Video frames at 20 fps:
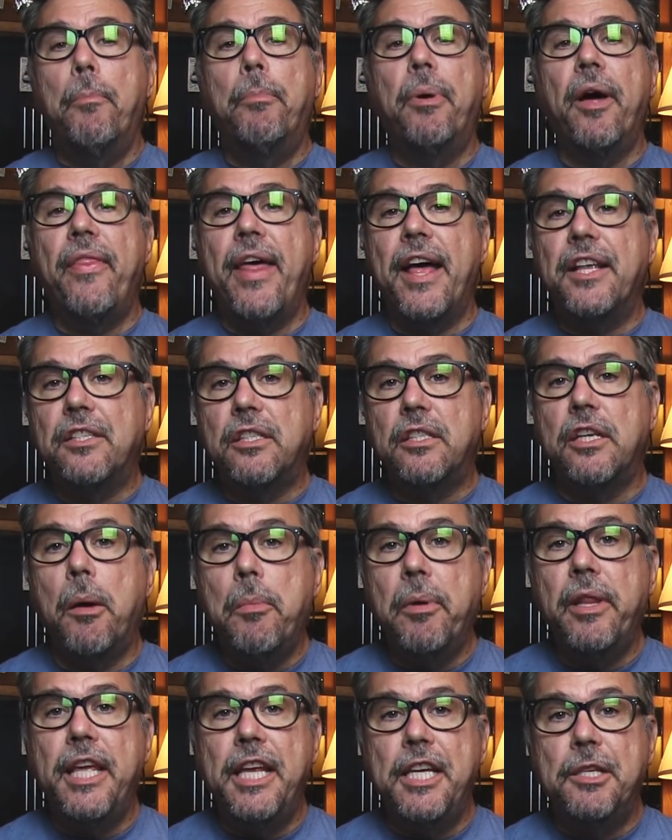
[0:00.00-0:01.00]
but that
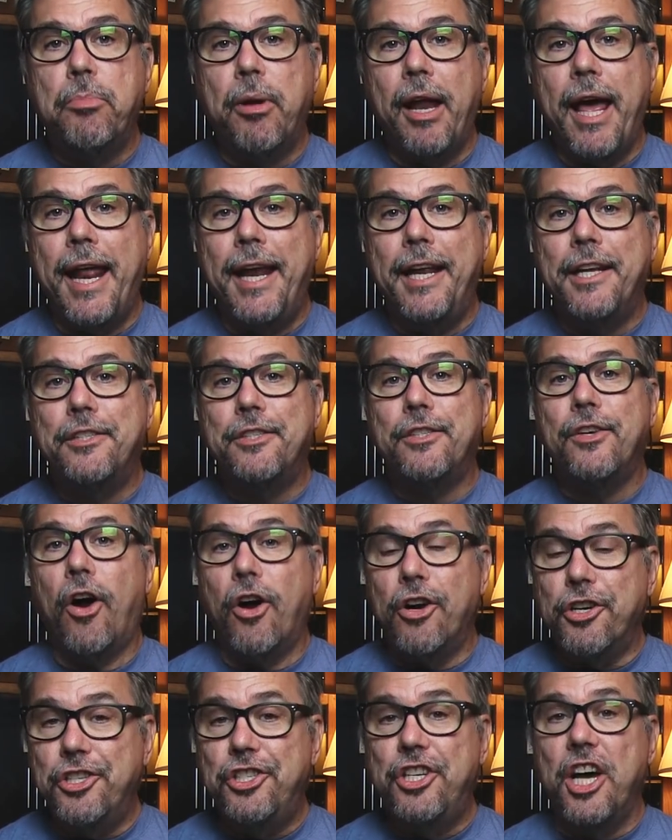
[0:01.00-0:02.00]
some of these planets
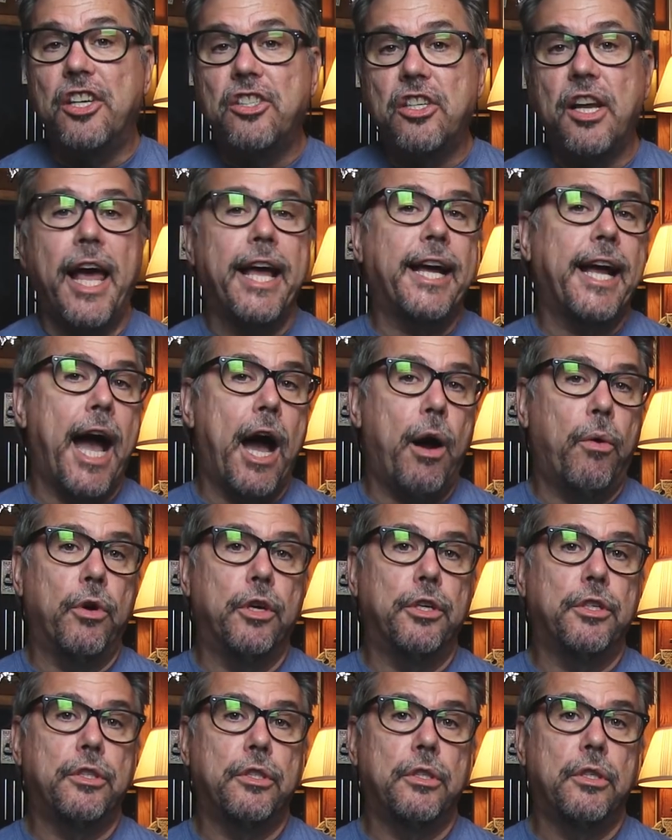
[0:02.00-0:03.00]
are just like
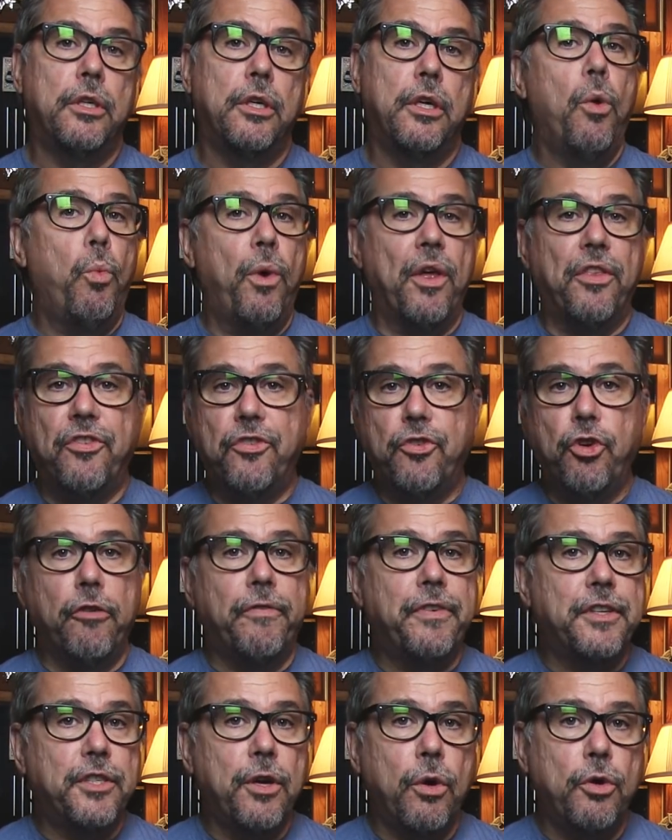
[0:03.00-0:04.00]
ours, with
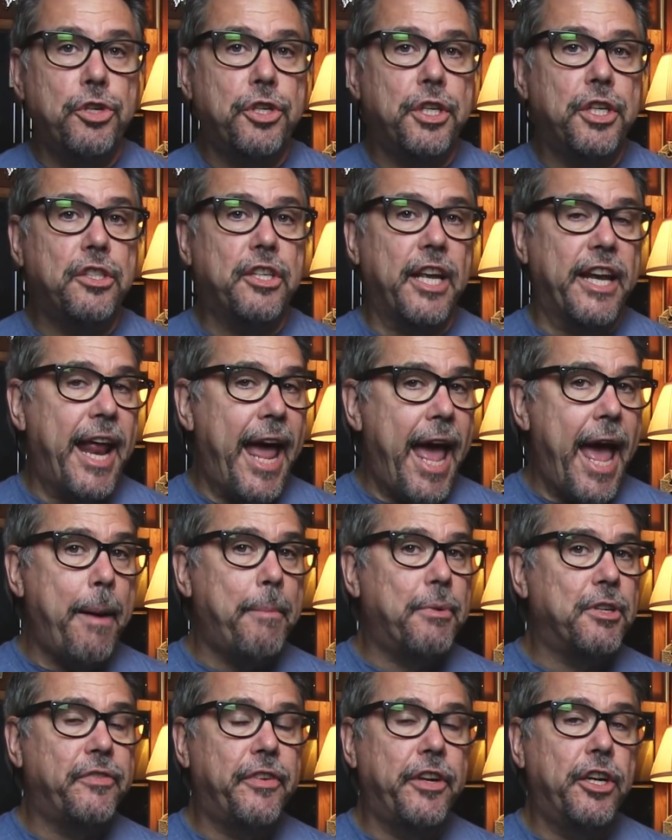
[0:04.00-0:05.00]
surface oceans and
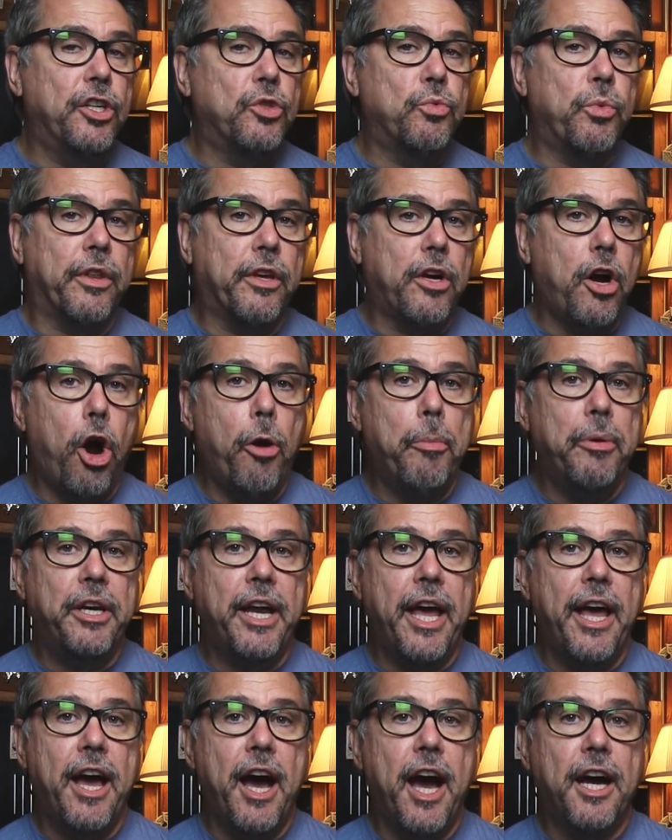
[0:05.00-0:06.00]
atmospheres with carbon
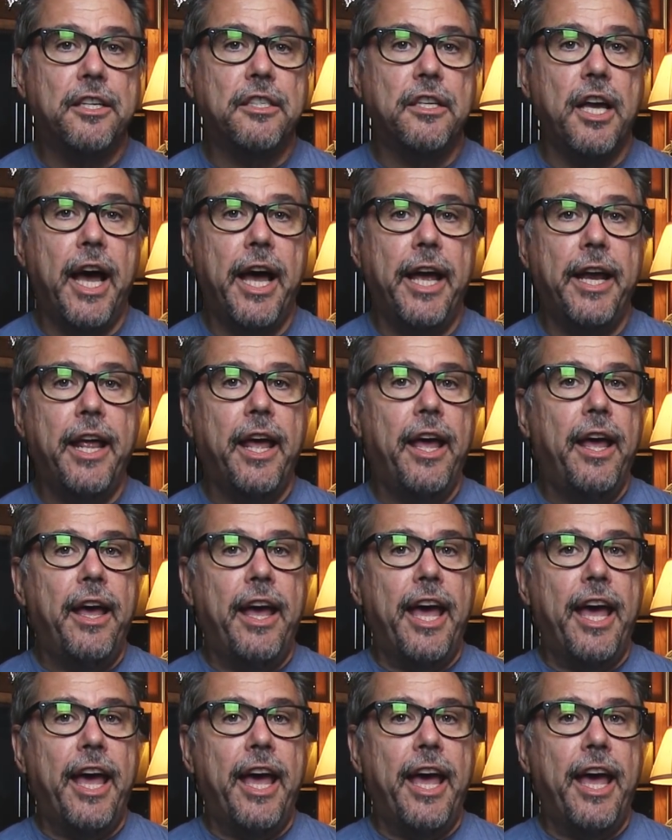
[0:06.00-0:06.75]
dioxide,